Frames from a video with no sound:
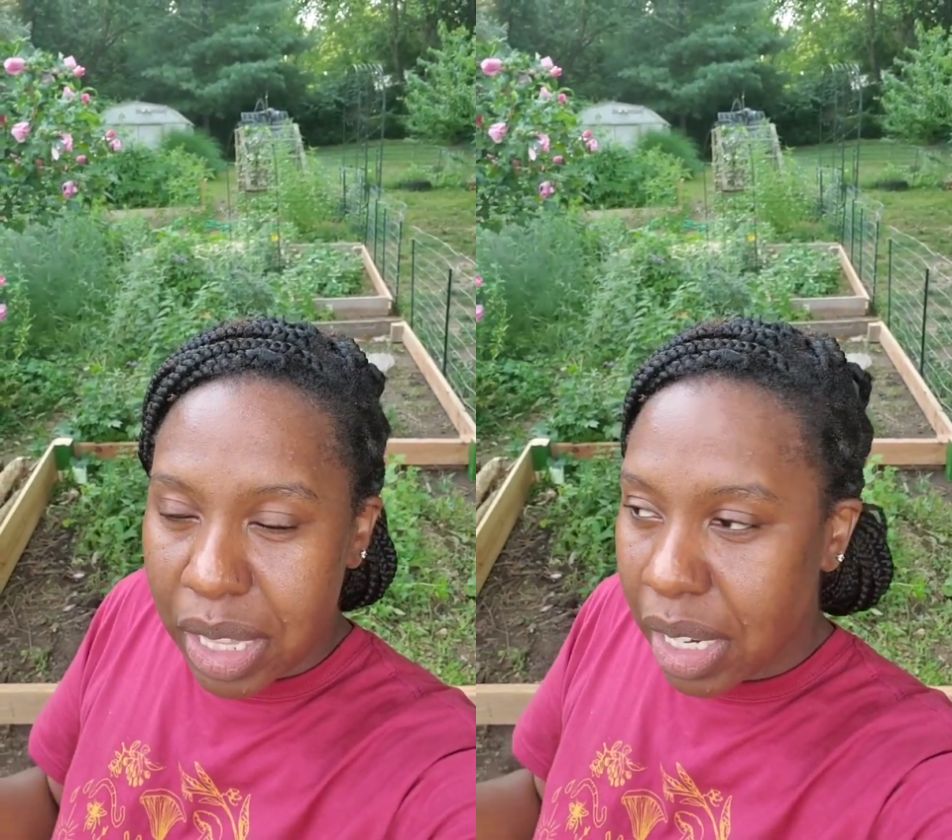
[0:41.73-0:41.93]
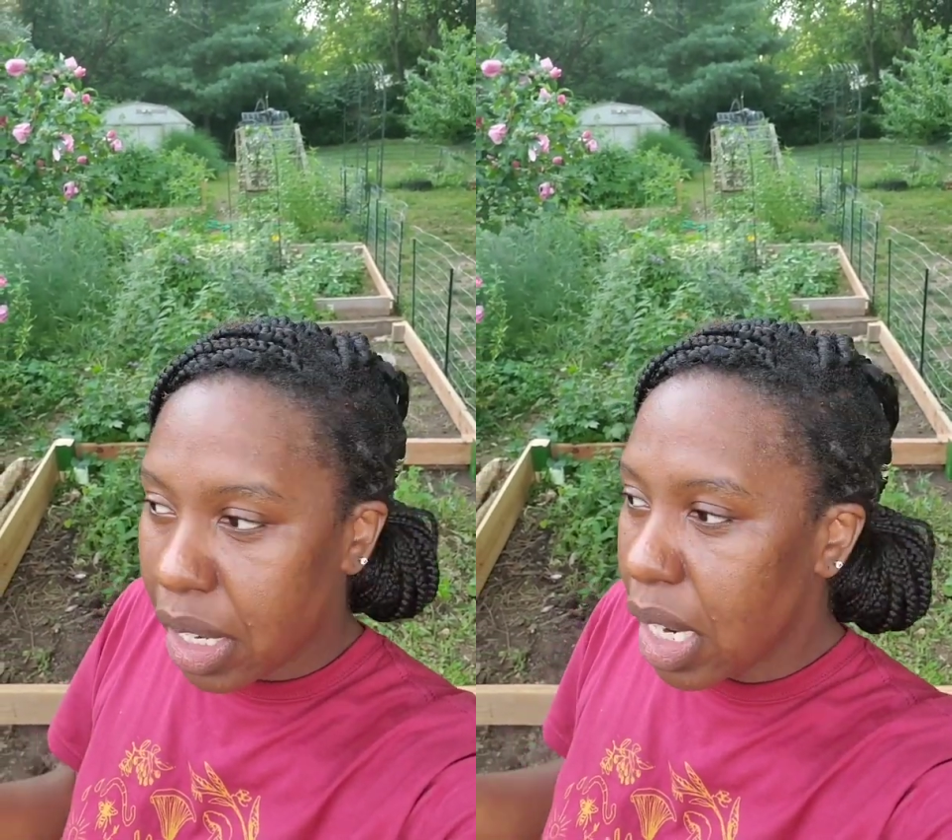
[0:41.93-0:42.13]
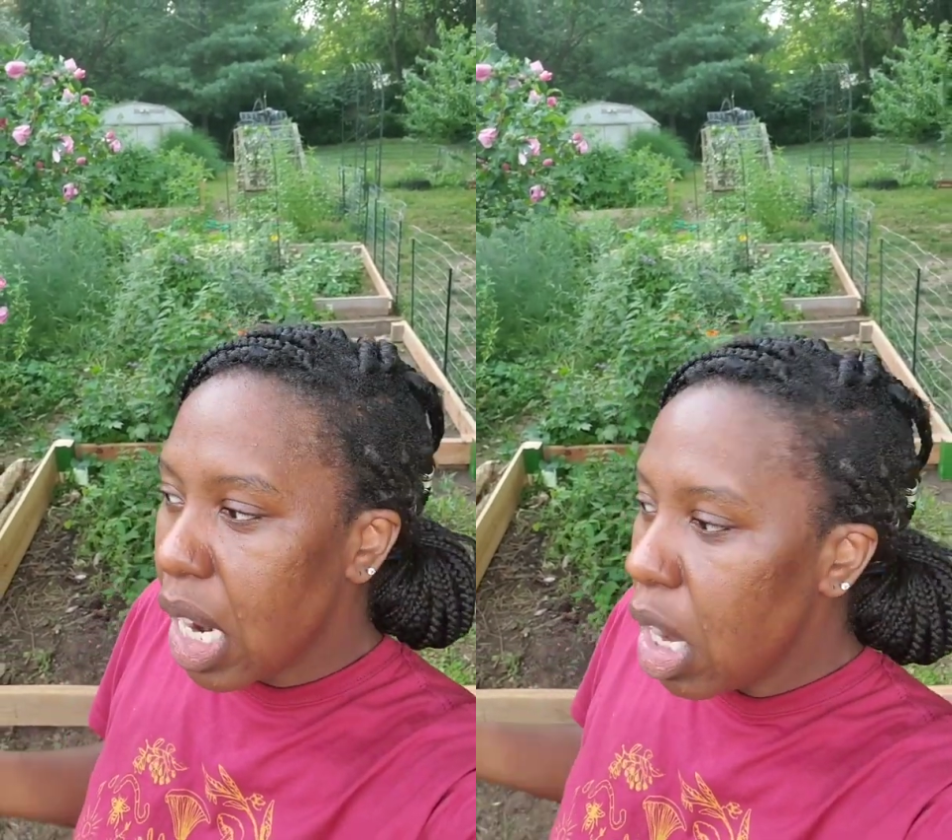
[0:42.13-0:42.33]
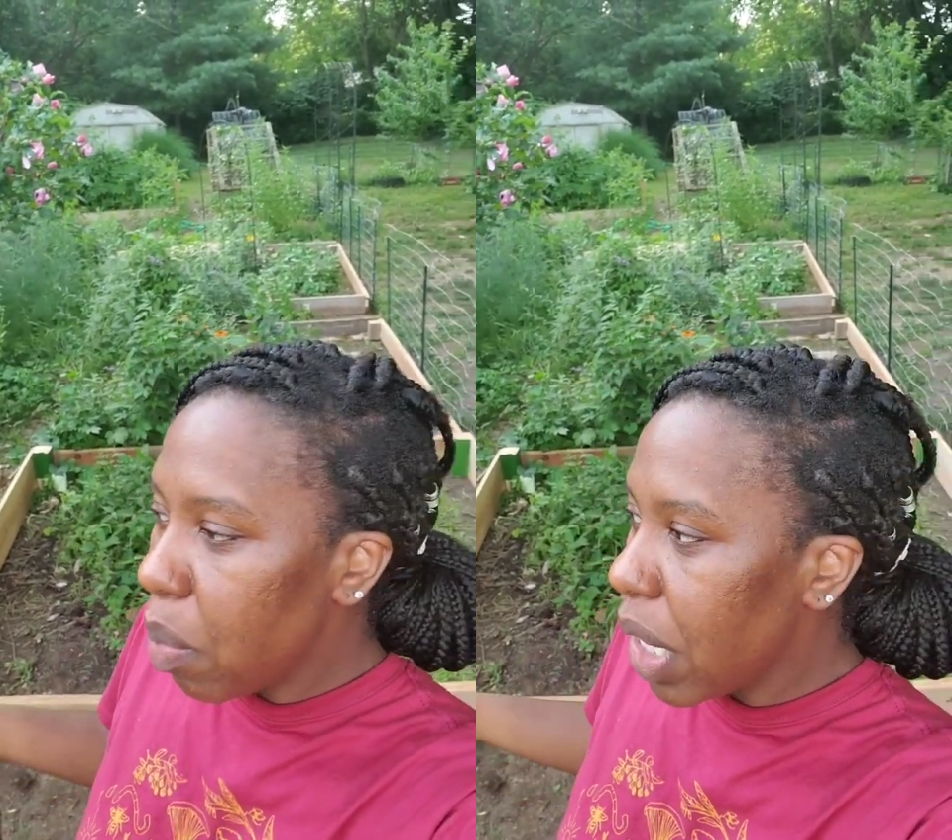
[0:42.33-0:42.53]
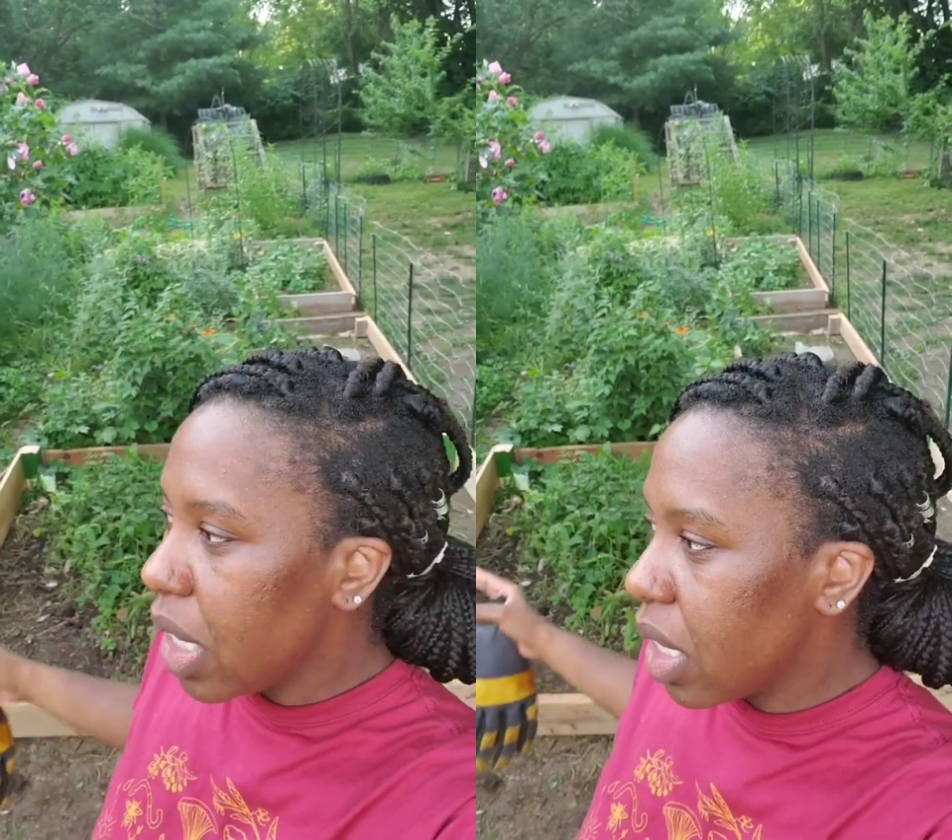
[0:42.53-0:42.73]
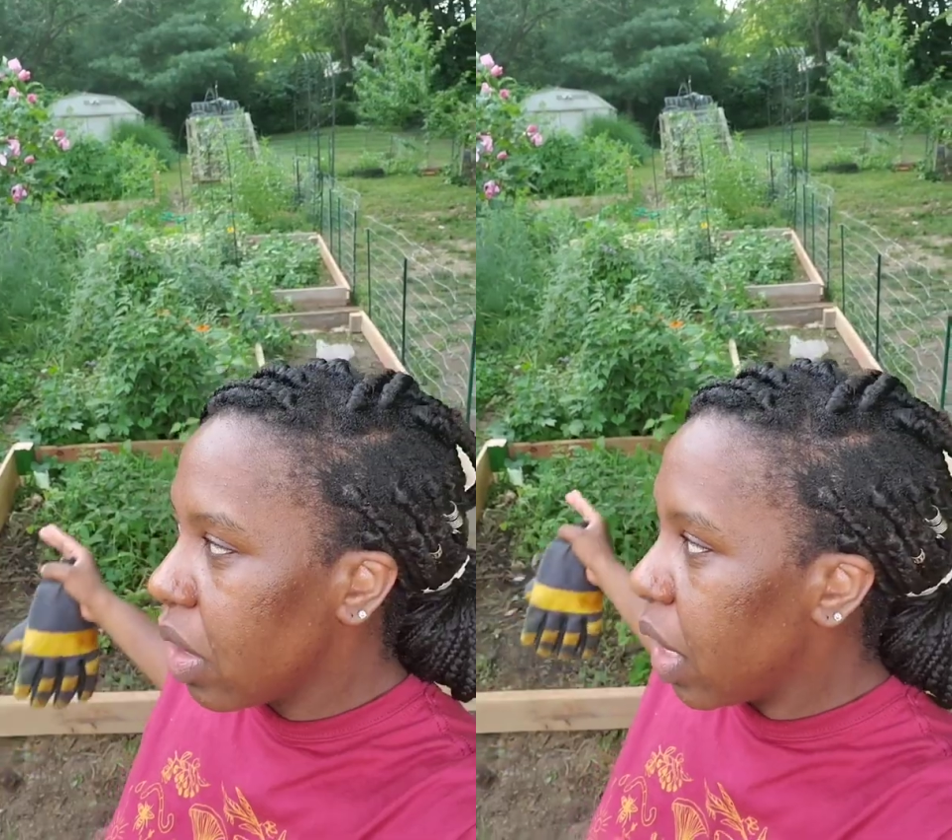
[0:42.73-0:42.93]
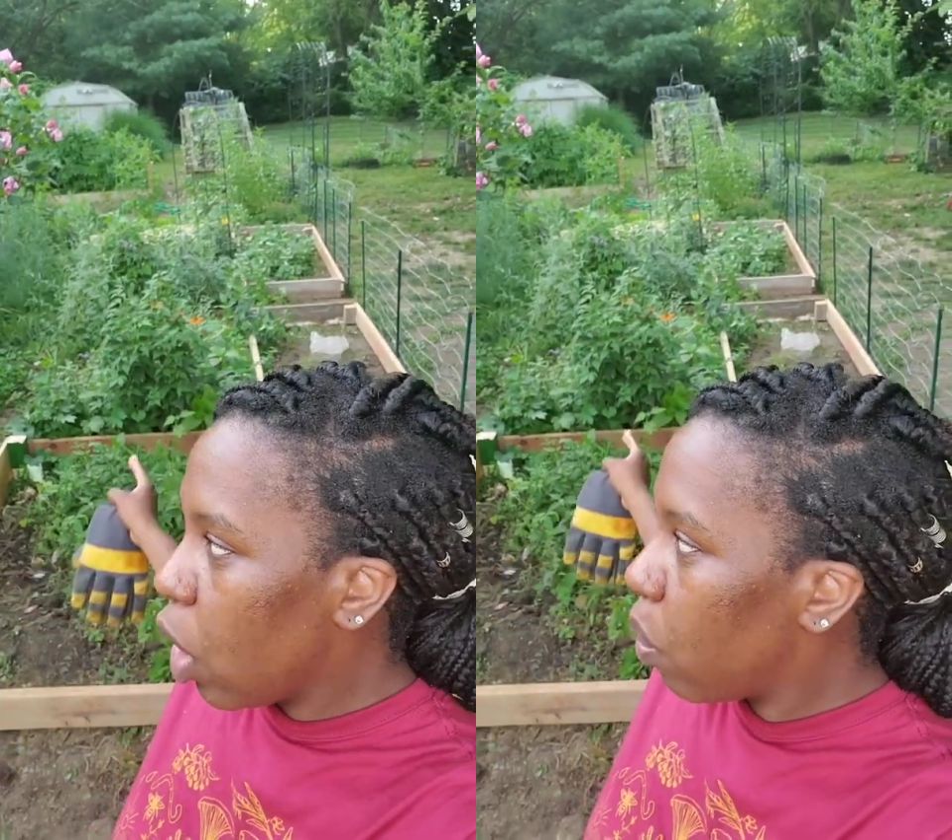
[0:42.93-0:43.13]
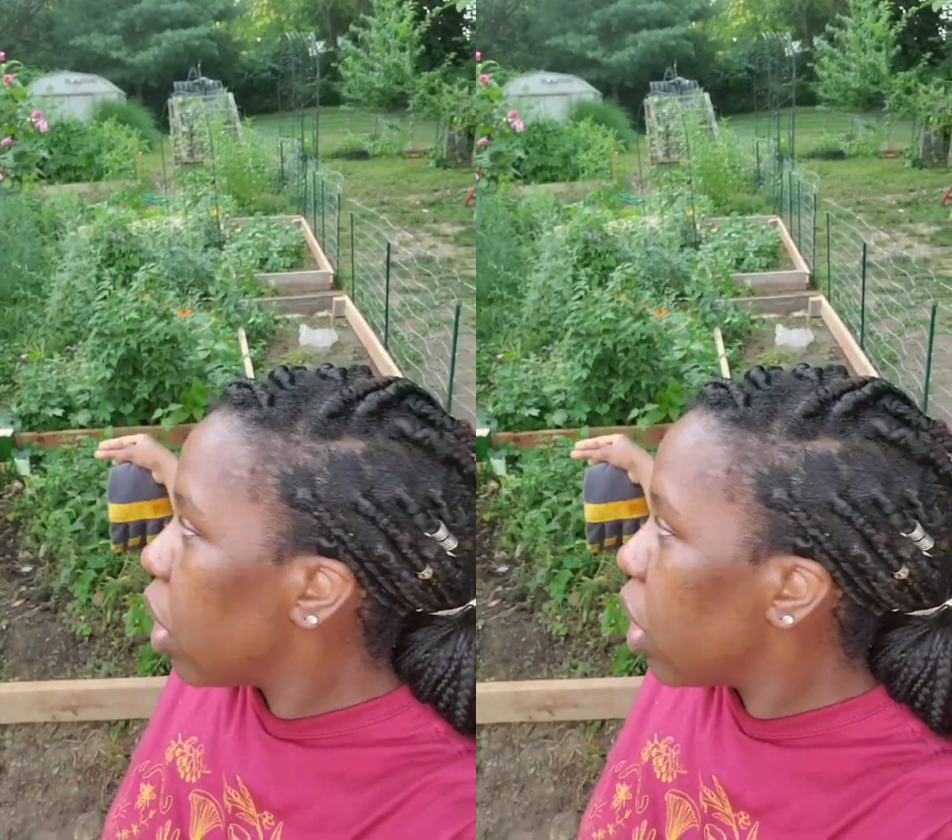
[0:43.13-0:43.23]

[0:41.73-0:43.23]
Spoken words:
there. Plus, it'll help